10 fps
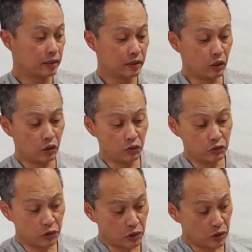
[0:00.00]
low
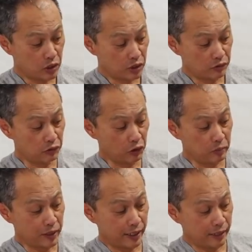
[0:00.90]
floor
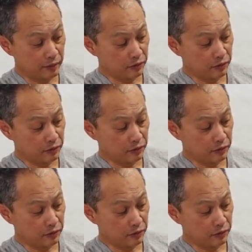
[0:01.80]
plan.